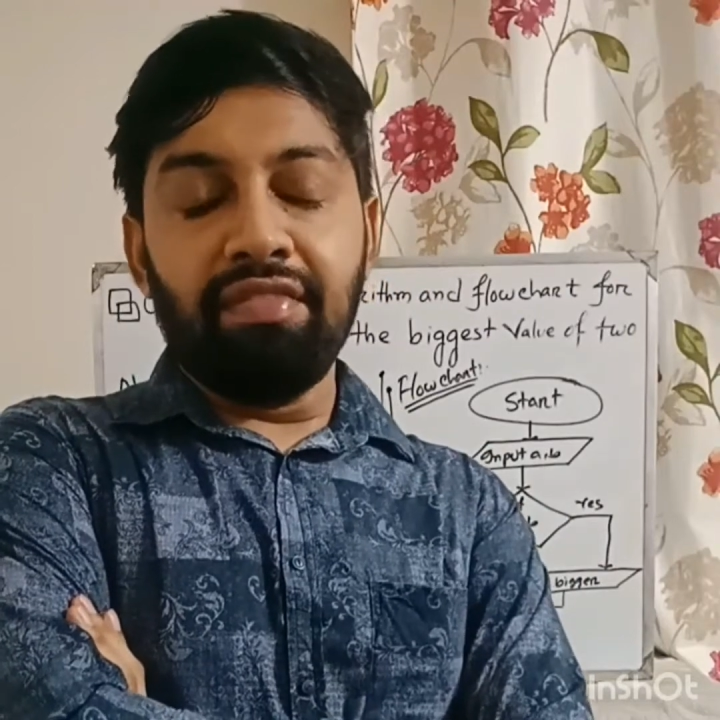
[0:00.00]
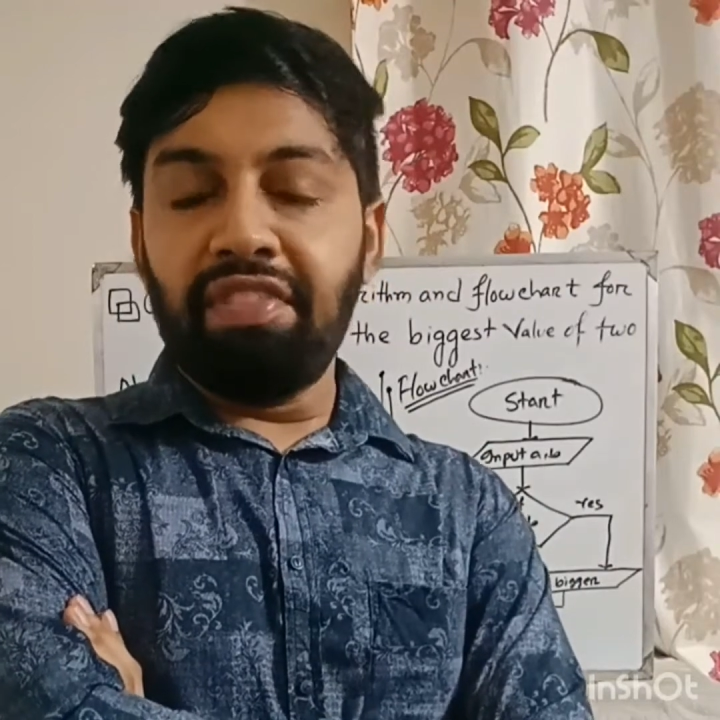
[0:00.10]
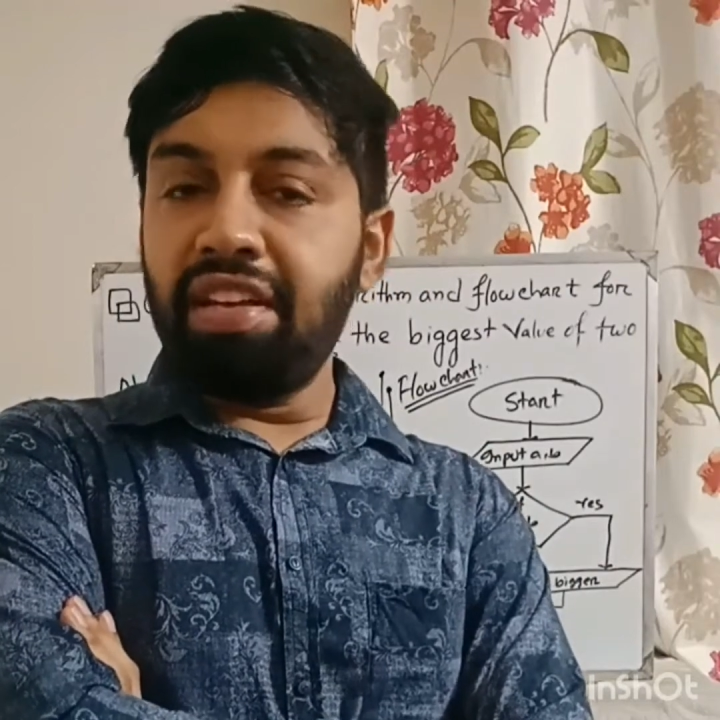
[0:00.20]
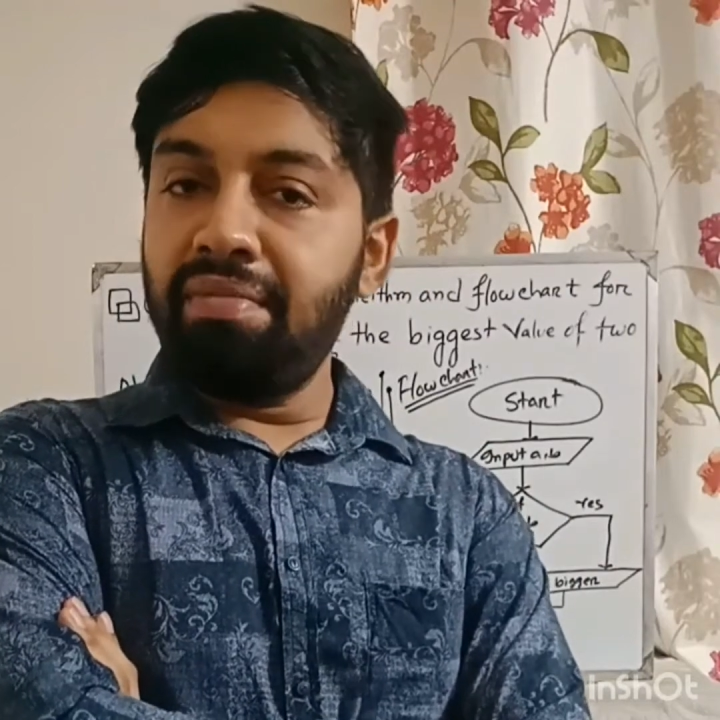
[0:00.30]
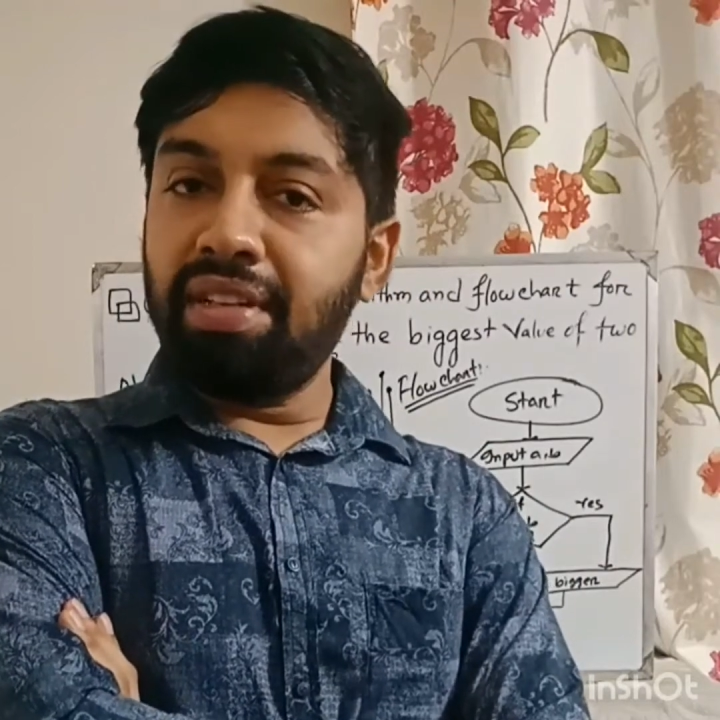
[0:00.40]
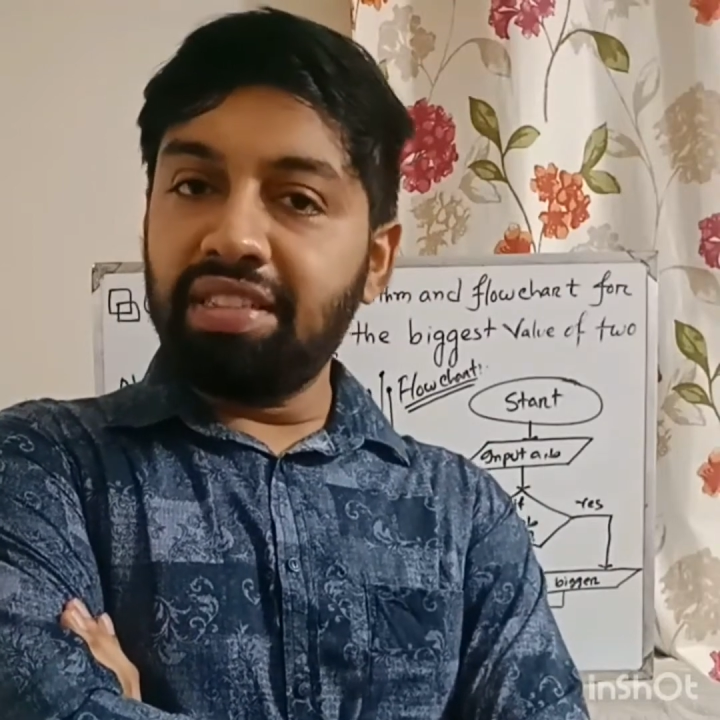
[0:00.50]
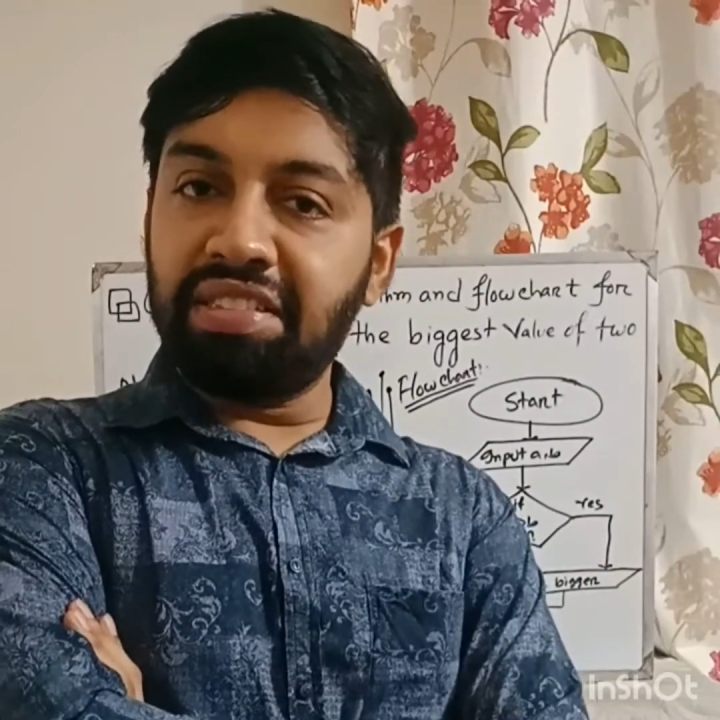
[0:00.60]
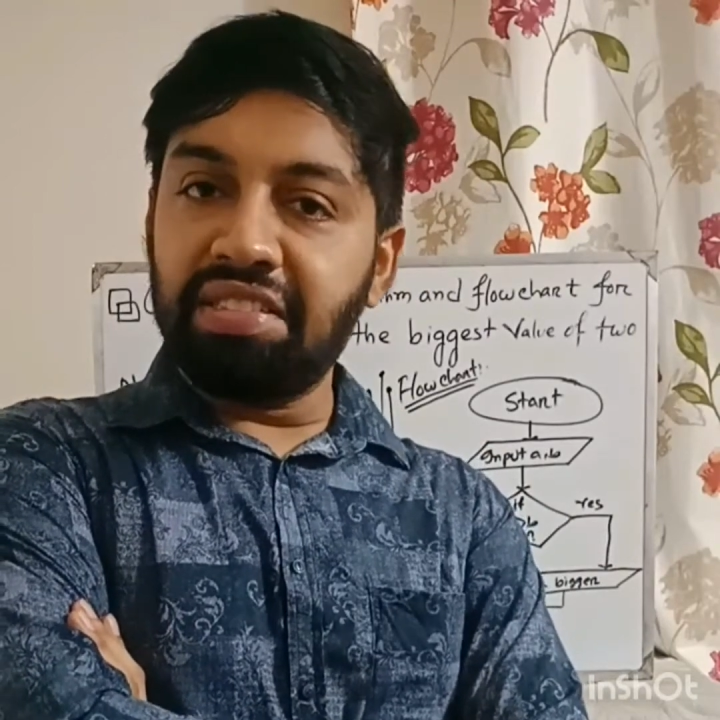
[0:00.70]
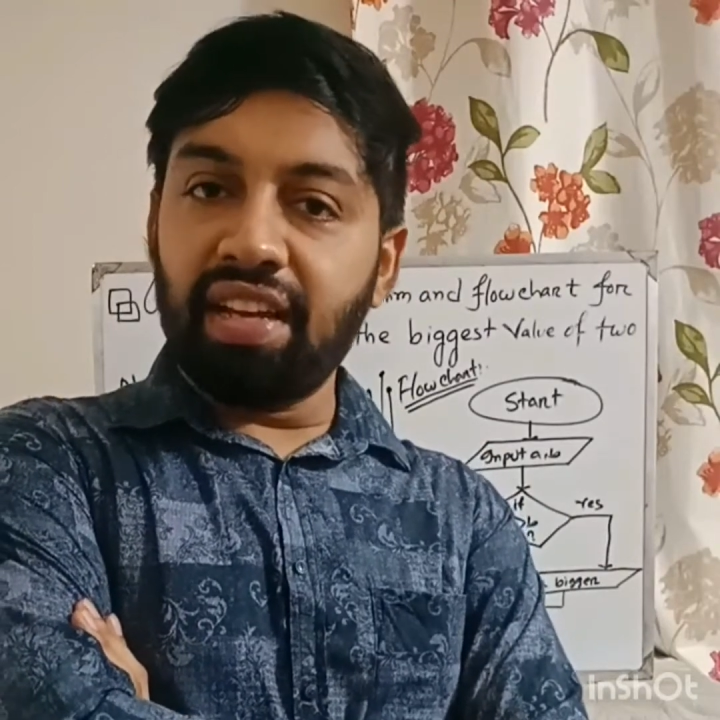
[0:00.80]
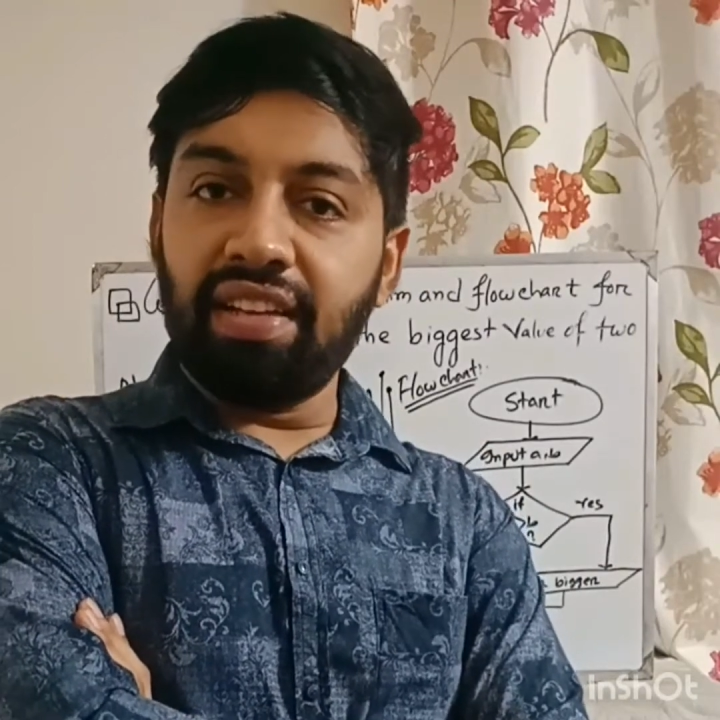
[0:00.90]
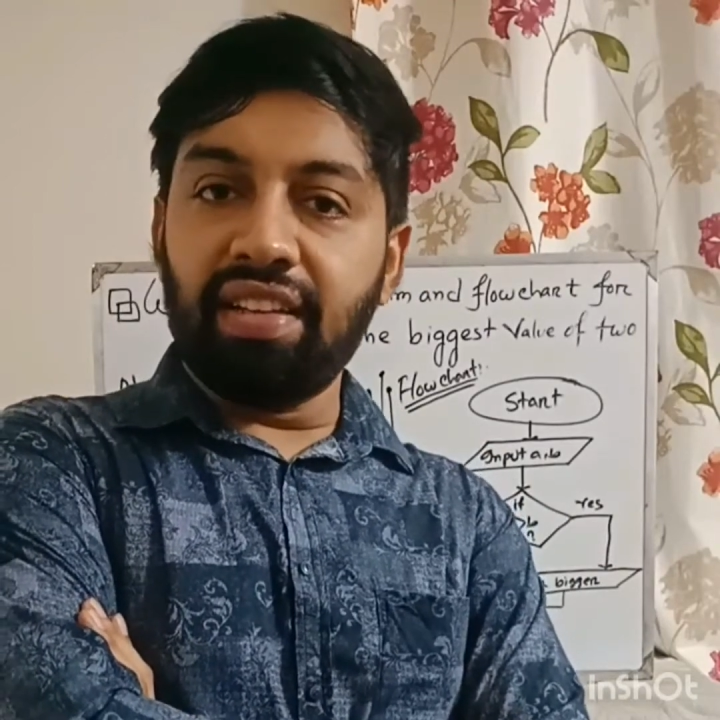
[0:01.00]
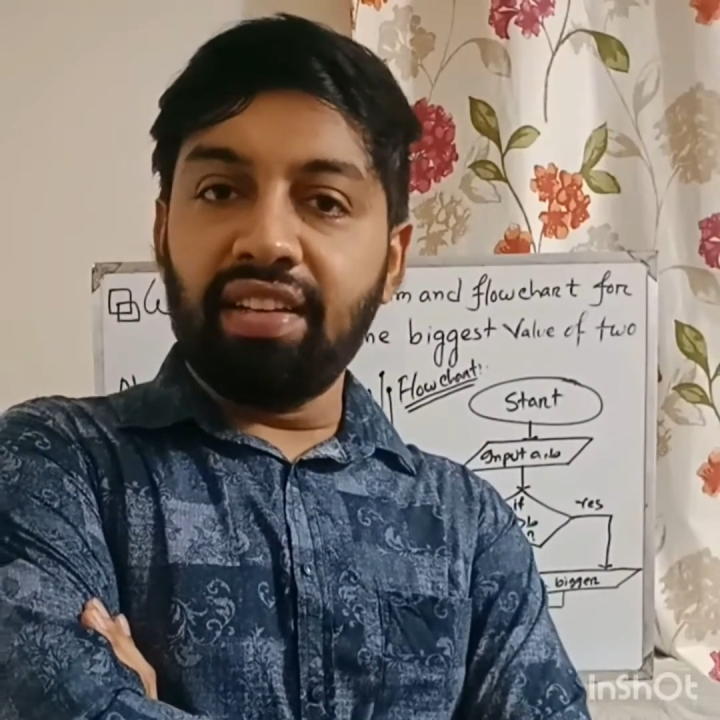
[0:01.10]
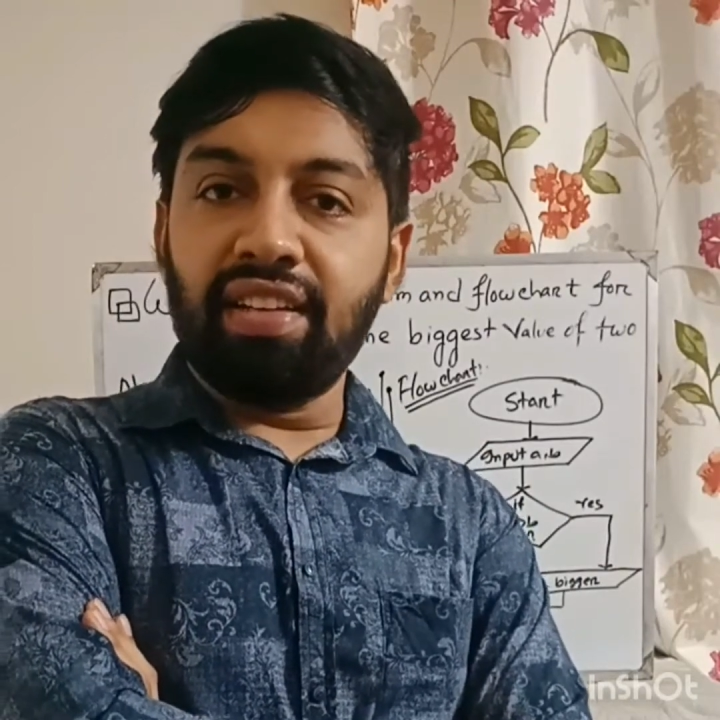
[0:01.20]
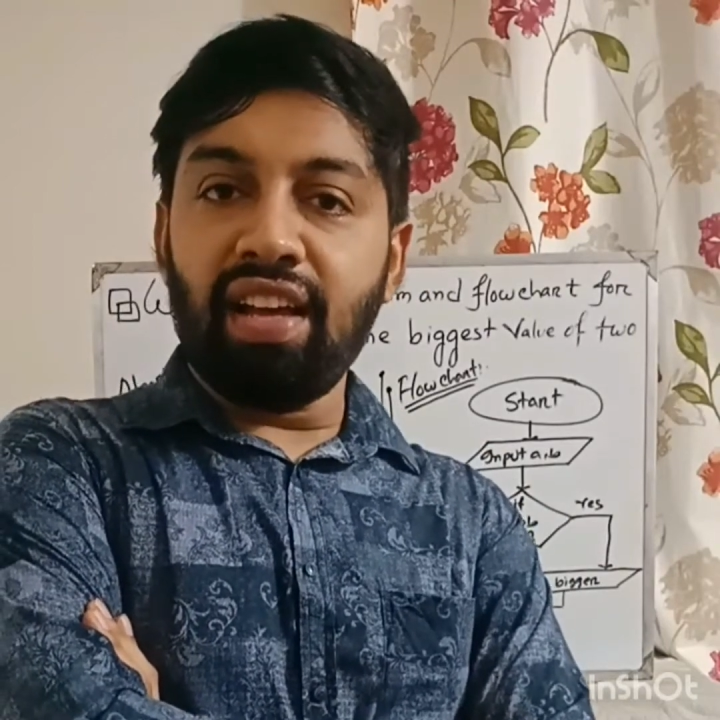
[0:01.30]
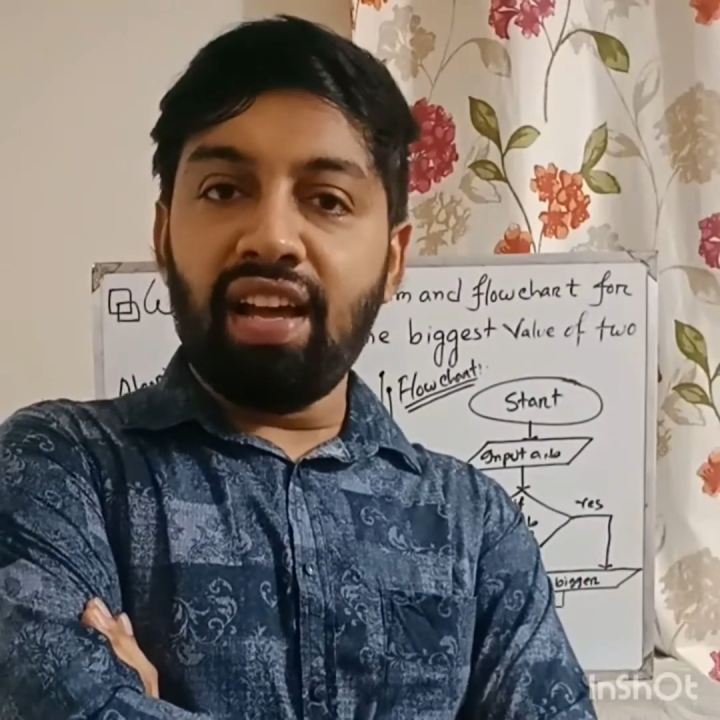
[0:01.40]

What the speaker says: very much excited